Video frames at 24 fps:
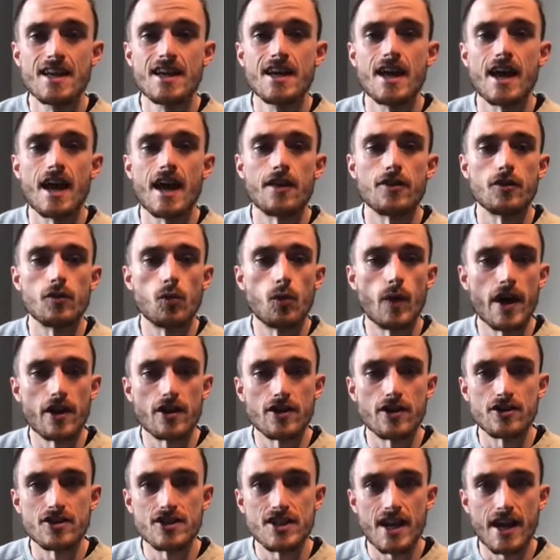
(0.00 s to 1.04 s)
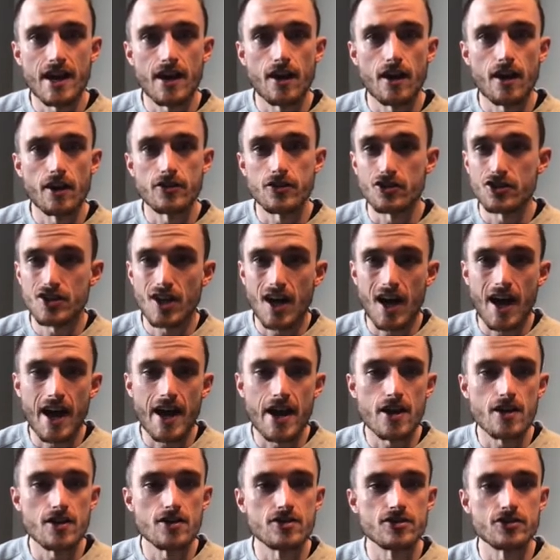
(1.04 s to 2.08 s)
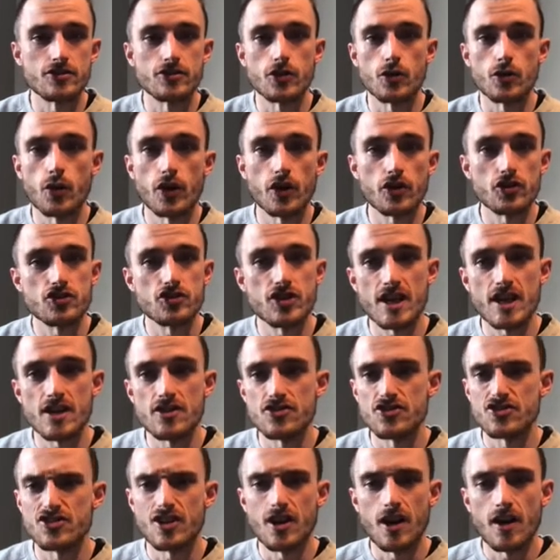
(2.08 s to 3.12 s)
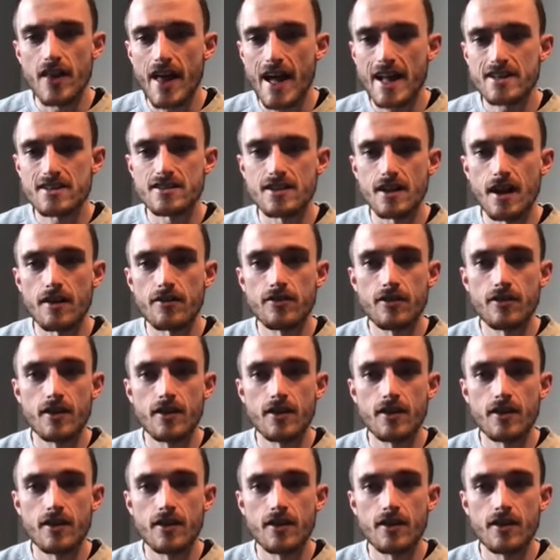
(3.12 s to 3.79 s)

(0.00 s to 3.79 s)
and the wear and tear on your tires and your oil changes and all that stuff.